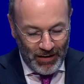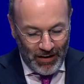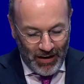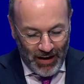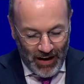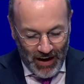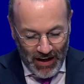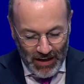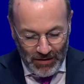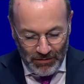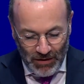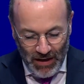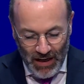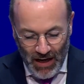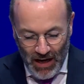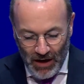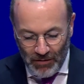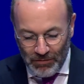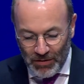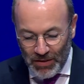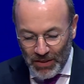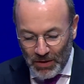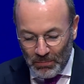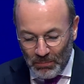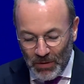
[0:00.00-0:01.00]
and we
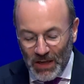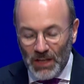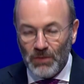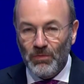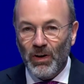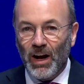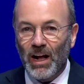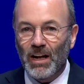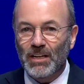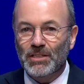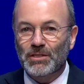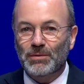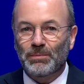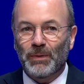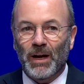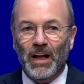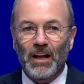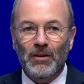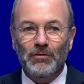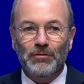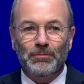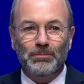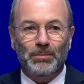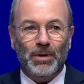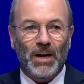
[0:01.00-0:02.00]
have in the meanwhile
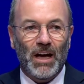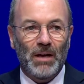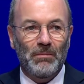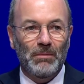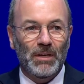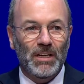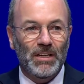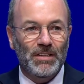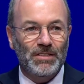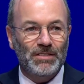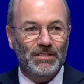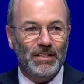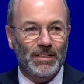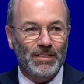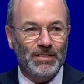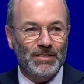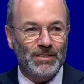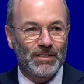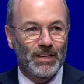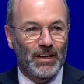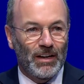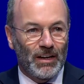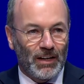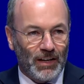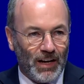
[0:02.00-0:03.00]
12 Prime
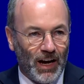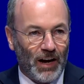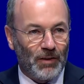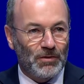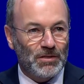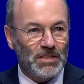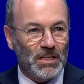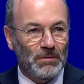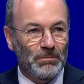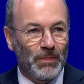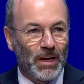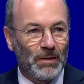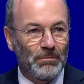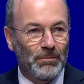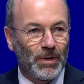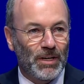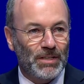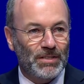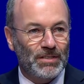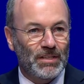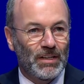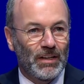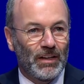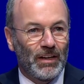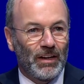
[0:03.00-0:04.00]
Ministers, Council
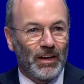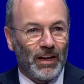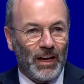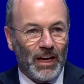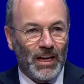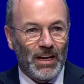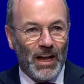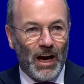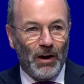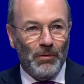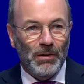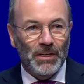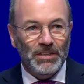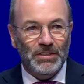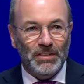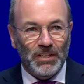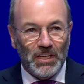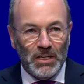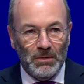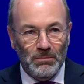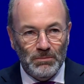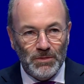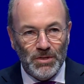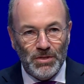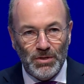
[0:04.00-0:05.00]
members in our
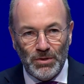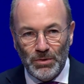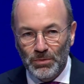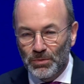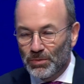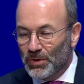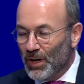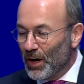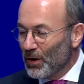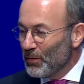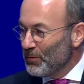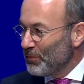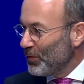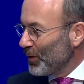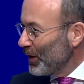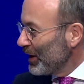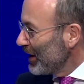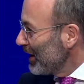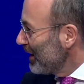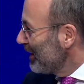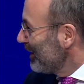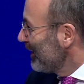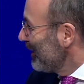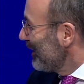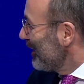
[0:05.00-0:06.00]
team. Soon,
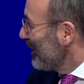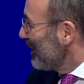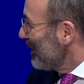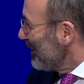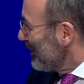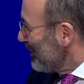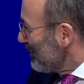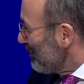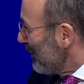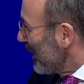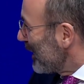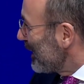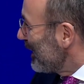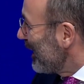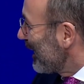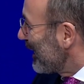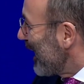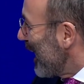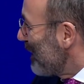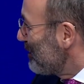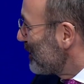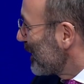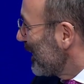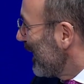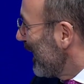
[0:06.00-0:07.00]
hopefully, Maria
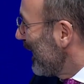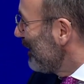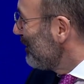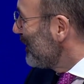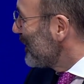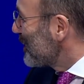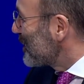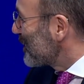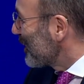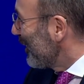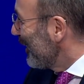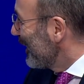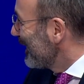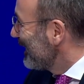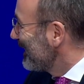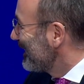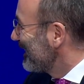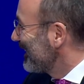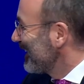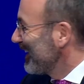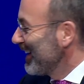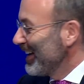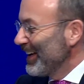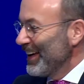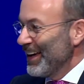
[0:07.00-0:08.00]
Gabriel will join,
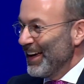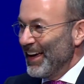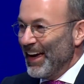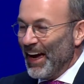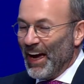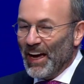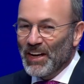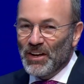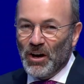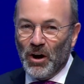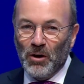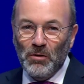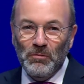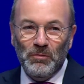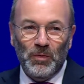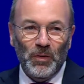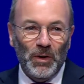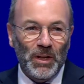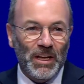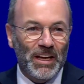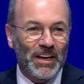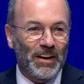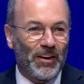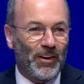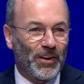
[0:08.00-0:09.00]
and
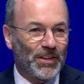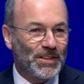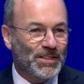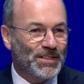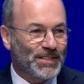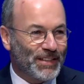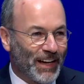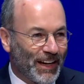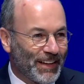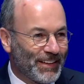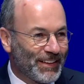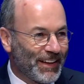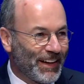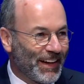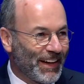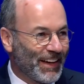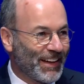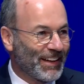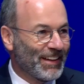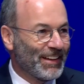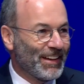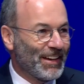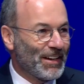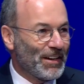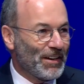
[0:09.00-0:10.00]
hopefully on
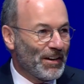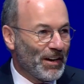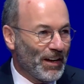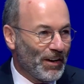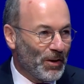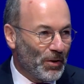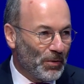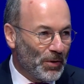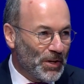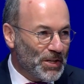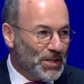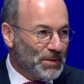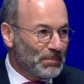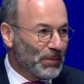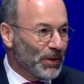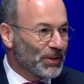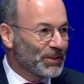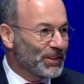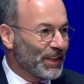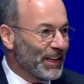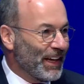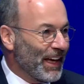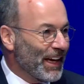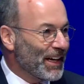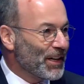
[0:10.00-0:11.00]
Sunday, Luis
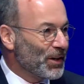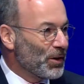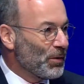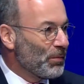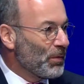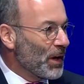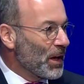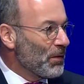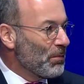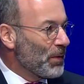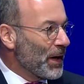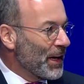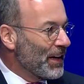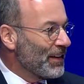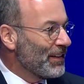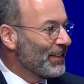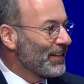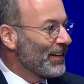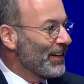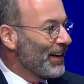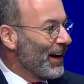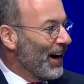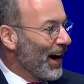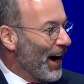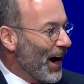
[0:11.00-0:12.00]
Montenegro will win.
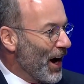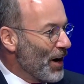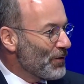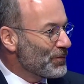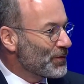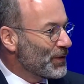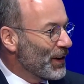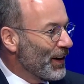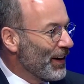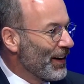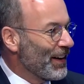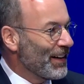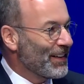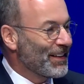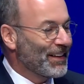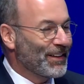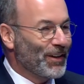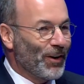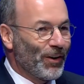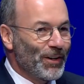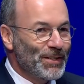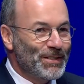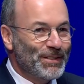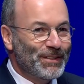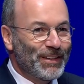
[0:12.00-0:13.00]
After
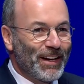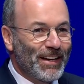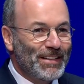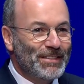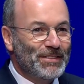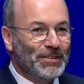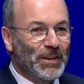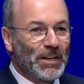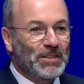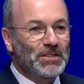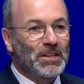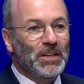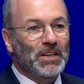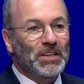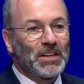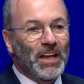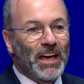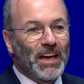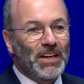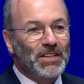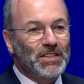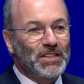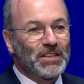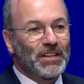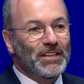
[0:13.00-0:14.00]
Costa's
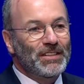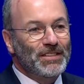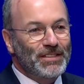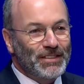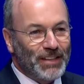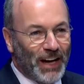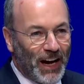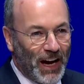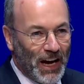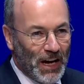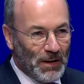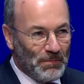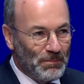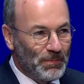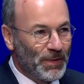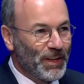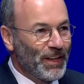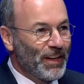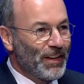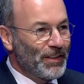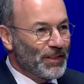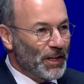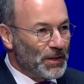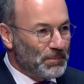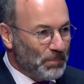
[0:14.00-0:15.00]
resignation, it's time
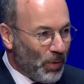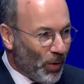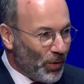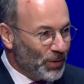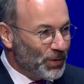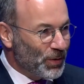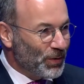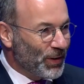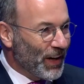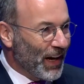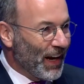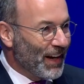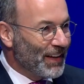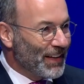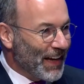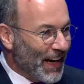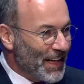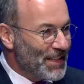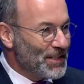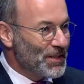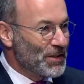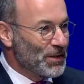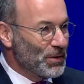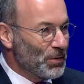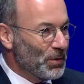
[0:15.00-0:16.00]
that Portugal
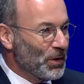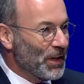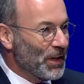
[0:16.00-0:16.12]
gets new